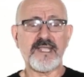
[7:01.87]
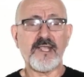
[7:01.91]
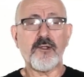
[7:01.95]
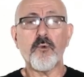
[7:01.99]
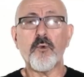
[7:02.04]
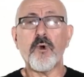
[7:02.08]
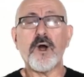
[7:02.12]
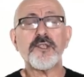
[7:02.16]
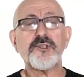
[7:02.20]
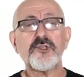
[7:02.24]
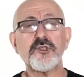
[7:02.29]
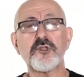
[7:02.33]
They
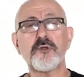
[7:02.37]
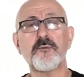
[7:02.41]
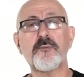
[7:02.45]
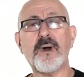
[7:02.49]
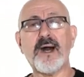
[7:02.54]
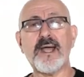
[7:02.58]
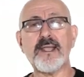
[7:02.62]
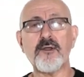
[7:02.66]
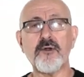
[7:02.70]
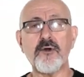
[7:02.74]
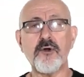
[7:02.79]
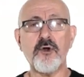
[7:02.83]
want you to
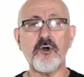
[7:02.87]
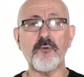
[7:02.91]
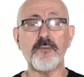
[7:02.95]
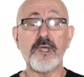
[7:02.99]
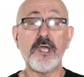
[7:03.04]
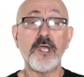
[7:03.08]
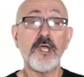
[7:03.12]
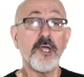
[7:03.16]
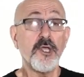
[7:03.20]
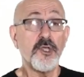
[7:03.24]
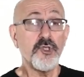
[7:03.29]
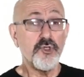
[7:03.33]
buy a home.
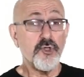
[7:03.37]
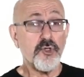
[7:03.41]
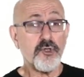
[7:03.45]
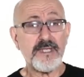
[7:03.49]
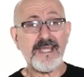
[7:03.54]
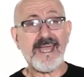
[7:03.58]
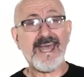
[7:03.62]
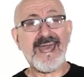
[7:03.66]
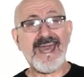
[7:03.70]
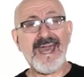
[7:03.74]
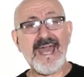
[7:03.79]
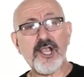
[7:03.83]
You
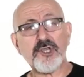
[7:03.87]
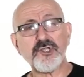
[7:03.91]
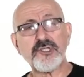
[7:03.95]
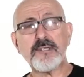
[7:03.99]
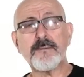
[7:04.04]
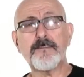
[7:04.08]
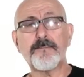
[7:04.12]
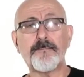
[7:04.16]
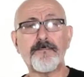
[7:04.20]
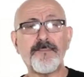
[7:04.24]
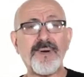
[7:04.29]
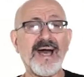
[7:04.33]
can
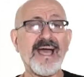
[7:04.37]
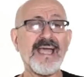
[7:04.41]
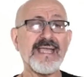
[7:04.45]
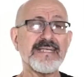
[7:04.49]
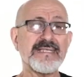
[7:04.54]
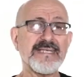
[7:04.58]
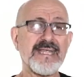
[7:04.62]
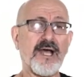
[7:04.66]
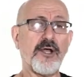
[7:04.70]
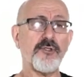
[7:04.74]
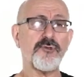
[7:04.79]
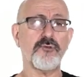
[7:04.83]
actually buy
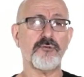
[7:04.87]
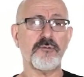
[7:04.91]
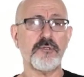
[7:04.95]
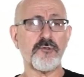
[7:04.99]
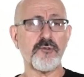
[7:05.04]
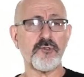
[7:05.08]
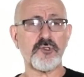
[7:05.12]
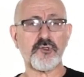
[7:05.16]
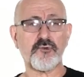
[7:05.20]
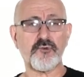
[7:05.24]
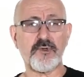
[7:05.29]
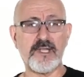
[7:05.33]
down your
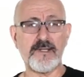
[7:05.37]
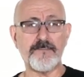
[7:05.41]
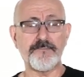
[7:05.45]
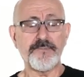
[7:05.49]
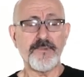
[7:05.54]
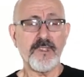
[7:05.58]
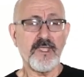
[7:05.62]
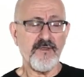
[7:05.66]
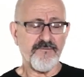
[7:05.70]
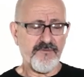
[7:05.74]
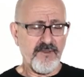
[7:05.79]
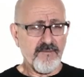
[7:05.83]
interest rate.
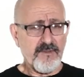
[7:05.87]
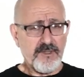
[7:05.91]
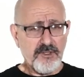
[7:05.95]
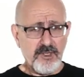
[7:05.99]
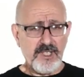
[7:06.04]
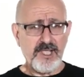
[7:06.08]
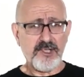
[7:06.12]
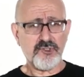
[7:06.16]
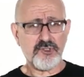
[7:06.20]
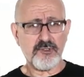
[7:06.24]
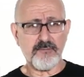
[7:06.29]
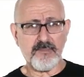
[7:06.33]
If you have a
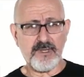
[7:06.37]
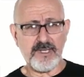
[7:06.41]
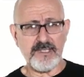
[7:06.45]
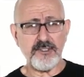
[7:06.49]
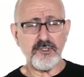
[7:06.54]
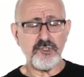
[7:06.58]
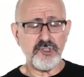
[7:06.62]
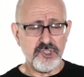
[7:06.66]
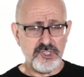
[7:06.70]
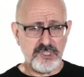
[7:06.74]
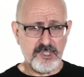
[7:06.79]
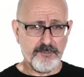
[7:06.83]
little extra money,
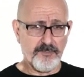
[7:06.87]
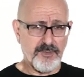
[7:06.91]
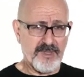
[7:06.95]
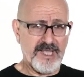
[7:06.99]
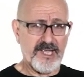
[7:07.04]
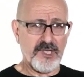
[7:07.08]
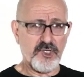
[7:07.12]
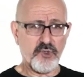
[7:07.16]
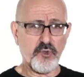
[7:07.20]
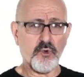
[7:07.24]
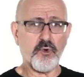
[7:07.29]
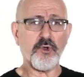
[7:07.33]
you just
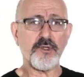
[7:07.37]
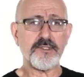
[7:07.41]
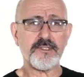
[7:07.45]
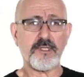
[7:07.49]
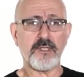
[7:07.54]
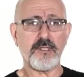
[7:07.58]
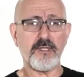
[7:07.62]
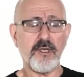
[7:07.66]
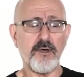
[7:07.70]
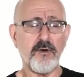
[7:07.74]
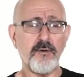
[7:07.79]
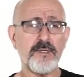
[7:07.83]
apply it towards
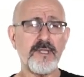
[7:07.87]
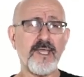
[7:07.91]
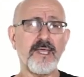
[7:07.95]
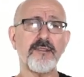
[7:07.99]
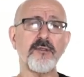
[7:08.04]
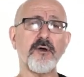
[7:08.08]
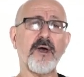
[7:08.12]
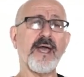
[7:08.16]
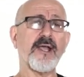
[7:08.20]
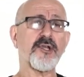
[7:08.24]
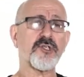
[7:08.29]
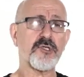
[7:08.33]
the loan
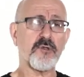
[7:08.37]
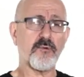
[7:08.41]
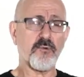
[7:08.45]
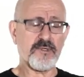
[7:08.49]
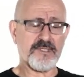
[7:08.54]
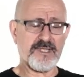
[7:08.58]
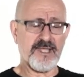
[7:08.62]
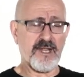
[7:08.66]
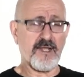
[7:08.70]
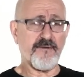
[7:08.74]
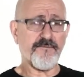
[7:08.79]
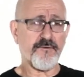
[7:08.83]
and they'll actually
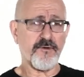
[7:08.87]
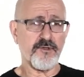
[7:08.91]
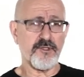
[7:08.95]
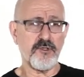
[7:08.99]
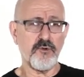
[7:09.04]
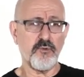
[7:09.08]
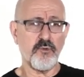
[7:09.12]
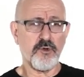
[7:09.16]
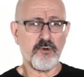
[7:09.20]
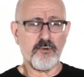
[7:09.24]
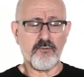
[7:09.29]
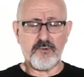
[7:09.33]
work that out for
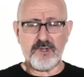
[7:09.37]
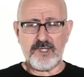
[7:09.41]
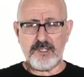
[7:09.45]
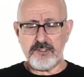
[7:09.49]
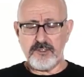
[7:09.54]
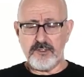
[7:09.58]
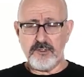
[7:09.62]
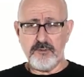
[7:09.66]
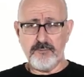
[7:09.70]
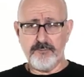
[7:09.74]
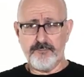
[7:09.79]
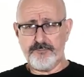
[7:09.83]
you where rather
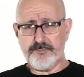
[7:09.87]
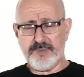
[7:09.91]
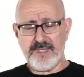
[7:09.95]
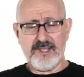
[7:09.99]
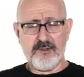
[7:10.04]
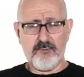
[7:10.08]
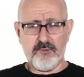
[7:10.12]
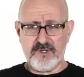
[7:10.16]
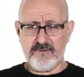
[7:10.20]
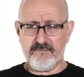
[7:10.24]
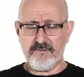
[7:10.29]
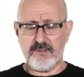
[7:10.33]
you
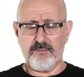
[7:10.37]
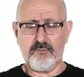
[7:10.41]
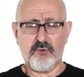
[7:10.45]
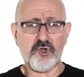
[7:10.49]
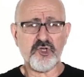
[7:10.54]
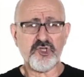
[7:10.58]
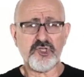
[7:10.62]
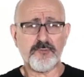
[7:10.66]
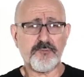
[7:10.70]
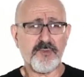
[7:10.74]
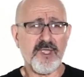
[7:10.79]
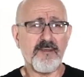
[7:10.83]
paying whatever the
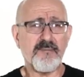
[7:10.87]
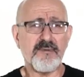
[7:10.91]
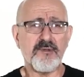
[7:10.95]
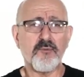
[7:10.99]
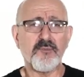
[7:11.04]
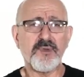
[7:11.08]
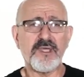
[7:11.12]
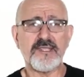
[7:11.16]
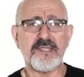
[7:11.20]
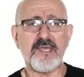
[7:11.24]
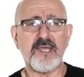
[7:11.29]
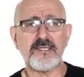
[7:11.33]
mortgage payment
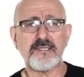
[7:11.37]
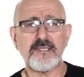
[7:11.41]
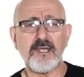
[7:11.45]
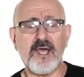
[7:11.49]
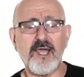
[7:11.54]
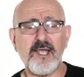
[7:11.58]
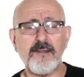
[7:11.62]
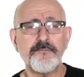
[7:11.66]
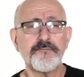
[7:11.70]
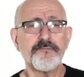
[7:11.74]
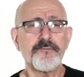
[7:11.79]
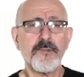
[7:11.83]
will be at that
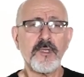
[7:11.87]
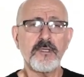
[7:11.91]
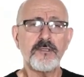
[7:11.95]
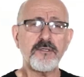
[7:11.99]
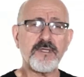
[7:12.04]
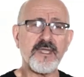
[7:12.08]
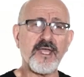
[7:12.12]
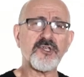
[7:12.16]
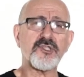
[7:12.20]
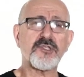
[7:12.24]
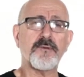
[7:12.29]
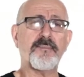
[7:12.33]
time, you
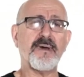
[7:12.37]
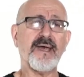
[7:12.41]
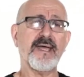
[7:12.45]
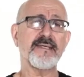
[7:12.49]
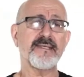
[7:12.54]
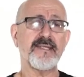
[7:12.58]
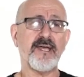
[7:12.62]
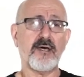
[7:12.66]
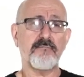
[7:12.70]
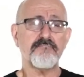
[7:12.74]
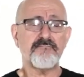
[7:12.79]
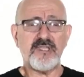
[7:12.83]
can actually buy
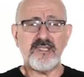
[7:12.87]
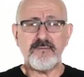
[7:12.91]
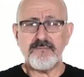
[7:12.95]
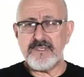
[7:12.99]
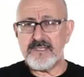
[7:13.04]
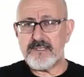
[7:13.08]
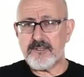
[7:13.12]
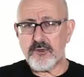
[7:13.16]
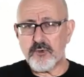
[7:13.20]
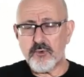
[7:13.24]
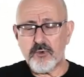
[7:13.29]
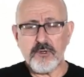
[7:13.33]
it down
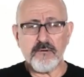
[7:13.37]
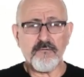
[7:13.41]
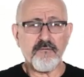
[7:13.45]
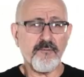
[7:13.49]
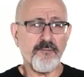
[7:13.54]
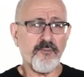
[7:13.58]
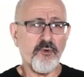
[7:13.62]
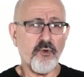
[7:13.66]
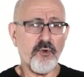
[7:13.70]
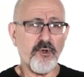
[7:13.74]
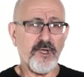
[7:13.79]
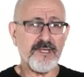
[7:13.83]
maybe a quarter
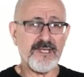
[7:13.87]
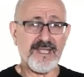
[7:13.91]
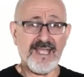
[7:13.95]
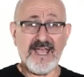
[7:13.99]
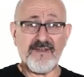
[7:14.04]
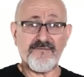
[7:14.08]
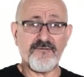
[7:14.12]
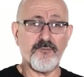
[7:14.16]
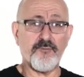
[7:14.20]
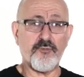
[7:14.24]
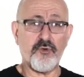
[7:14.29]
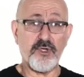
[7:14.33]
of a point,
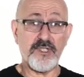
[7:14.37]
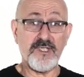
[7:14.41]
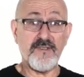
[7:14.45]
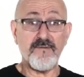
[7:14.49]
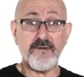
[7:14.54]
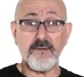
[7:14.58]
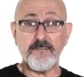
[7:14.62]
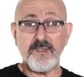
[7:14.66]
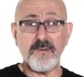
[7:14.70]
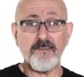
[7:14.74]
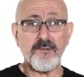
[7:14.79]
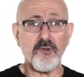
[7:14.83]
half a point,
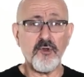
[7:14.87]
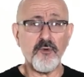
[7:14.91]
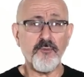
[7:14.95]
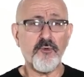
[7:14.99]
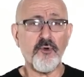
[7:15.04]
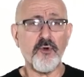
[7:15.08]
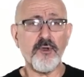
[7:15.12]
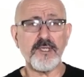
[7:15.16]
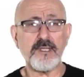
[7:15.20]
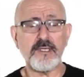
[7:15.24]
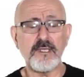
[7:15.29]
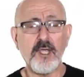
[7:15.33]
even maybe a whole
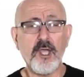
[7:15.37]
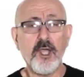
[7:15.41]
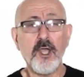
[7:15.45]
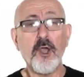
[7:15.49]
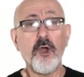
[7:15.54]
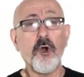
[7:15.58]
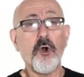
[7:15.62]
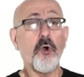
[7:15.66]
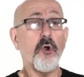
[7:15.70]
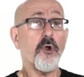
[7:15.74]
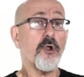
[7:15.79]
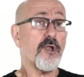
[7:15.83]
point.
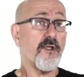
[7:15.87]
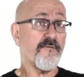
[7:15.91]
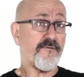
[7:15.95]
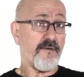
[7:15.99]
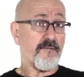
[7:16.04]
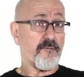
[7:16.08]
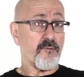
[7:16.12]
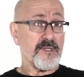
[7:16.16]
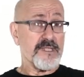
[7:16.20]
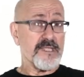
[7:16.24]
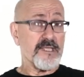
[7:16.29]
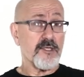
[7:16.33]
Or if you
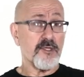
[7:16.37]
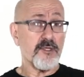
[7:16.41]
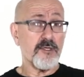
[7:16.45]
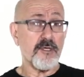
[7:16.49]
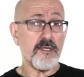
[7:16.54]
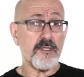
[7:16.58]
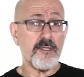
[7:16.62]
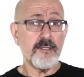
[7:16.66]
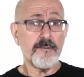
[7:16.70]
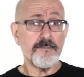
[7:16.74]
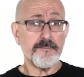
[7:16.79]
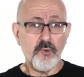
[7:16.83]
have a really
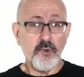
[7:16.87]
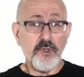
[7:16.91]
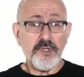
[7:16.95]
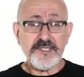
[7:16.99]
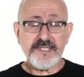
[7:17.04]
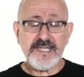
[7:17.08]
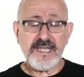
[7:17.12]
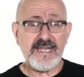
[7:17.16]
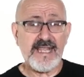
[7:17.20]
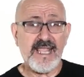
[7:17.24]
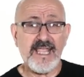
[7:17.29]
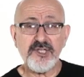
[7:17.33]
good real
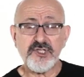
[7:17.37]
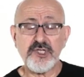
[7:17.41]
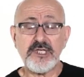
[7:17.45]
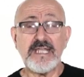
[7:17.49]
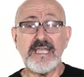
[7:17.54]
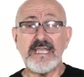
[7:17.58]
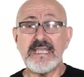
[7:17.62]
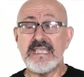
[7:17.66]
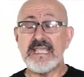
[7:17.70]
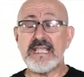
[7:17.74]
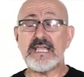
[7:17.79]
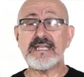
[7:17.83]
estate
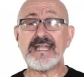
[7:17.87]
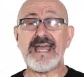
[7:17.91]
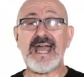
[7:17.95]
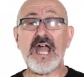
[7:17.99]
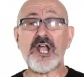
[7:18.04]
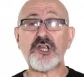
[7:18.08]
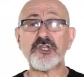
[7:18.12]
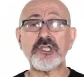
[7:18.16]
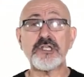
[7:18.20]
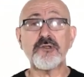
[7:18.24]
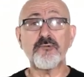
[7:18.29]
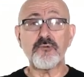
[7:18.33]
agent, he can
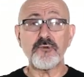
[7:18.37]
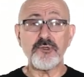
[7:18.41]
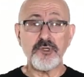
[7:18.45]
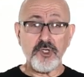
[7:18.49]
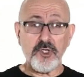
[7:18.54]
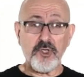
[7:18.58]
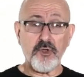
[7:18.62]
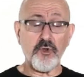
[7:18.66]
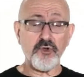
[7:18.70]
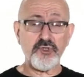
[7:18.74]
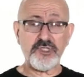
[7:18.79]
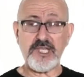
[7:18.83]
actually
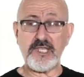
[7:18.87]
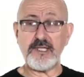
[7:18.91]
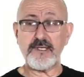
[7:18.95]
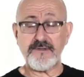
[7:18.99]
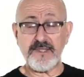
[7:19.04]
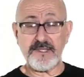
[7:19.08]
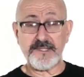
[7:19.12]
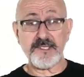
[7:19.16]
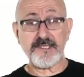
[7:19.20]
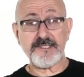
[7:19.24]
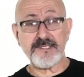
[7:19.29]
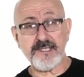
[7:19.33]
negotiate negotiate
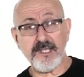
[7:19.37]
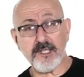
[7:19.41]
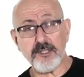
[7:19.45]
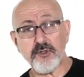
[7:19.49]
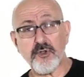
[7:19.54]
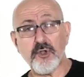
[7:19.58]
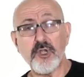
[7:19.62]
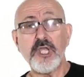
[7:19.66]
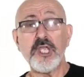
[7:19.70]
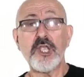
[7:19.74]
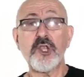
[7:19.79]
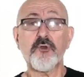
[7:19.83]
that the
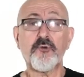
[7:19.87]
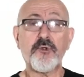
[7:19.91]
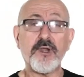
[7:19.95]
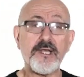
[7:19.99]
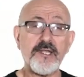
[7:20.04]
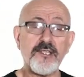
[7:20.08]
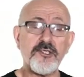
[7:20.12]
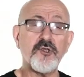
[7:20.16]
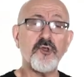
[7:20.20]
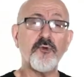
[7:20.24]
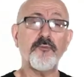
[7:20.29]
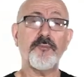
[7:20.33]
seller
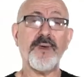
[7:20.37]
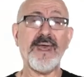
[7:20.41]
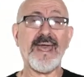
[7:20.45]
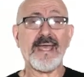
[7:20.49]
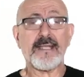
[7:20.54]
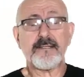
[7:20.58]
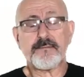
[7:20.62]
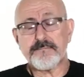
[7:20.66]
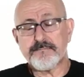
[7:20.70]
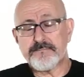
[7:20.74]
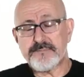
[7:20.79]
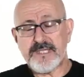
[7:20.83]
credit you
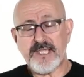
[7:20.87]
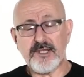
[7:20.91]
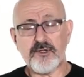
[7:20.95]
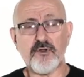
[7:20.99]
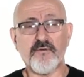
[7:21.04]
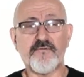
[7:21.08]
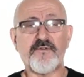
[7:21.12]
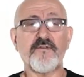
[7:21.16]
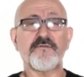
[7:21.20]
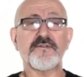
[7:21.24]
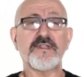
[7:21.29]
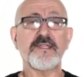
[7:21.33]
back ten
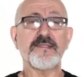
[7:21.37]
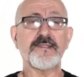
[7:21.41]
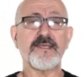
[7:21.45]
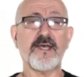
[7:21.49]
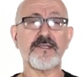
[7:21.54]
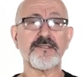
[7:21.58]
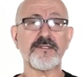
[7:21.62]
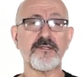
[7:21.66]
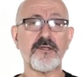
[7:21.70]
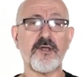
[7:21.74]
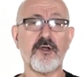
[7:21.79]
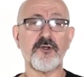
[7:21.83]
or fifteen
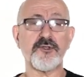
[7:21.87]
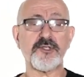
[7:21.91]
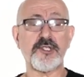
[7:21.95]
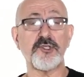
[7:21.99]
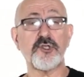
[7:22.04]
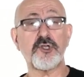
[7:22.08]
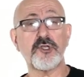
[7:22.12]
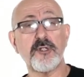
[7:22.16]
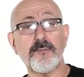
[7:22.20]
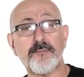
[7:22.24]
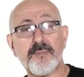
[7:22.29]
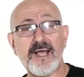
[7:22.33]
thousand dollars, and
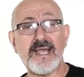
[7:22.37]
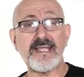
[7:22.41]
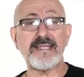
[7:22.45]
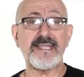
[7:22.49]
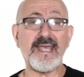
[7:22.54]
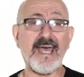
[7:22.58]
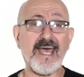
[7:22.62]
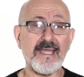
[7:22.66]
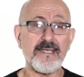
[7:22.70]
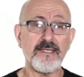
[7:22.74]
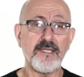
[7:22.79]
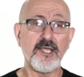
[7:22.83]
you can apply
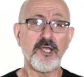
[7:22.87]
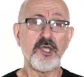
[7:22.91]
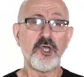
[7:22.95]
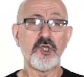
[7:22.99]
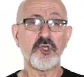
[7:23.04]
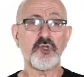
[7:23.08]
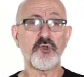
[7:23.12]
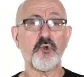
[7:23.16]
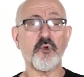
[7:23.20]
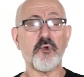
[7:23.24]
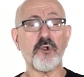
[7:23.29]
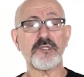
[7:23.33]
that
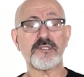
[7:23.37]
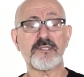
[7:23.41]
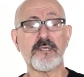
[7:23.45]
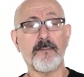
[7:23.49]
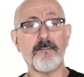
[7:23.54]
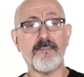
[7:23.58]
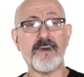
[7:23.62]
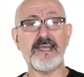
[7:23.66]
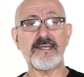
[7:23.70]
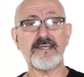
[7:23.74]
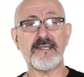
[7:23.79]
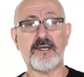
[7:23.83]
towards
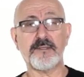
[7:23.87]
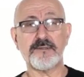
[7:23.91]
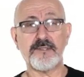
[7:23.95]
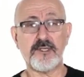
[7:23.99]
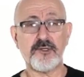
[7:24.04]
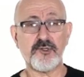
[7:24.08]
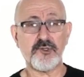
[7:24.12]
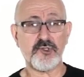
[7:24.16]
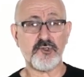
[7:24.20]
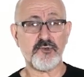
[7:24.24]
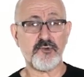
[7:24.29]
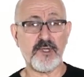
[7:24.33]
buying down the
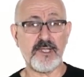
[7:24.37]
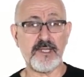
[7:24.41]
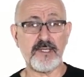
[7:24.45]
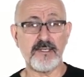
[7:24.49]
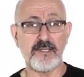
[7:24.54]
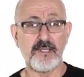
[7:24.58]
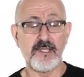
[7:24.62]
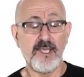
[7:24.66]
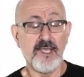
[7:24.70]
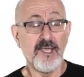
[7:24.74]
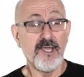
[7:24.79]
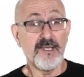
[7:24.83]
interest rate.
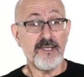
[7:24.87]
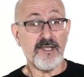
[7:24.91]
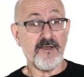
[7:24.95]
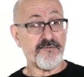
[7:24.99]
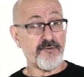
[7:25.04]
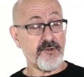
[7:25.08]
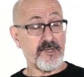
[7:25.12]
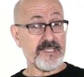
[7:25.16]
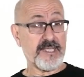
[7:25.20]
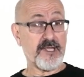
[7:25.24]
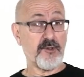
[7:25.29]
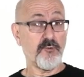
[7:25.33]
Now, if
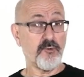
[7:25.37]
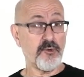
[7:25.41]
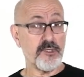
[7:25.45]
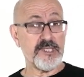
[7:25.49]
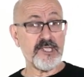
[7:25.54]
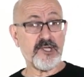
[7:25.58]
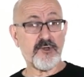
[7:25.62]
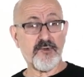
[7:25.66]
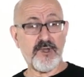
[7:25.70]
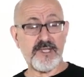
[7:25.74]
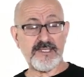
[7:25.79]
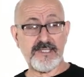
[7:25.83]
you want to get
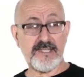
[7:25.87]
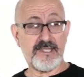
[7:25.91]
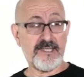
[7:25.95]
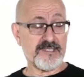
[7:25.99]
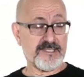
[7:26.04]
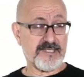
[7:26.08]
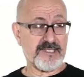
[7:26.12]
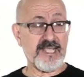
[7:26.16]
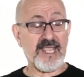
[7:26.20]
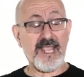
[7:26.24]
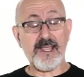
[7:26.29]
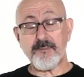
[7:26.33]
really crazy, the
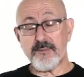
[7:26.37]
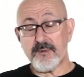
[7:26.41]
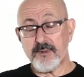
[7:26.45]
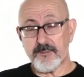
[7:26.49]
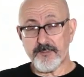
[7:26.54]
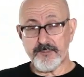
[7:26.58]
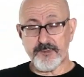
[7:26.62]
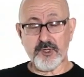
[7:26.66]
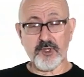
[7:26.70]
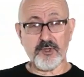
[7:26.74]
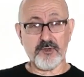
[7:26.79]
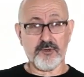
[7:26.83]

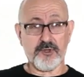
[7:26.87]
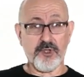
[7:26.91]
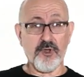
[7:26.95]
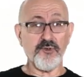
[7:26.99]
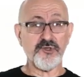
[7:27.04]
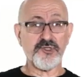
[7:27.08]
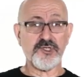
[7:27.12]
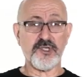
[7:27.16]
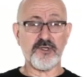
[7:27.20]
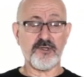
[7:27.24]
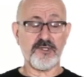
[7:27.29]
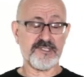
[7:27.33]
same co
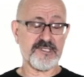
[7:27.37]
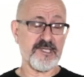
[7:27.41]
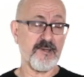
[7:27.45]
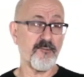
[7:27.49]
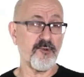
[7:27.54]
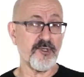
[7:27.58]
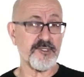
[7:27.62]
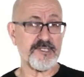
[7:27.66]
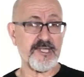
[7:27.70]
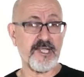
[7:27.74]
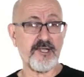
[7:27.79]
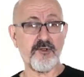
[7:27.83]
coach, uh, same
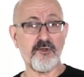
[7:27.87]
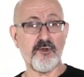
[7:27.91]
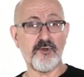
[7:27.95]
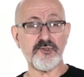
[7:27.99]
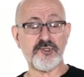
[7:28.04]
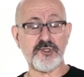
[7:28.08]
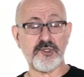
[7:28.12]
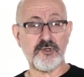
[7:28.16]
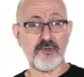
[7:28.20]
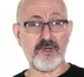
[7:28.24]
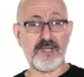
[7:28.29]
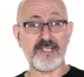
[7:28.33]
real estate
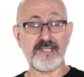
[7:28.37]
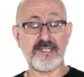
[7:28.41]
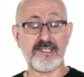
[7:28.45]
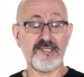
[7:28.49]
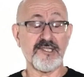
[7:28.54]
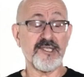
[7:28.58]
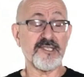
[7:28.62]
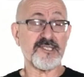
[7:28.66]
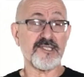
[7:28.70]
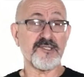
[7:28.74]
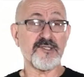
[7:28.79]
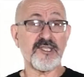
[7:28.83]
coach, Greg,
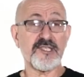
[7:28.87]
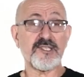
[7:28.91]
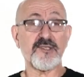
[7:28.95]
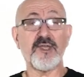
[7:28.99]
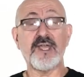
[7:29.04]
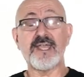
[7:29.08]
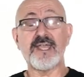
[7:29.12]
this is this.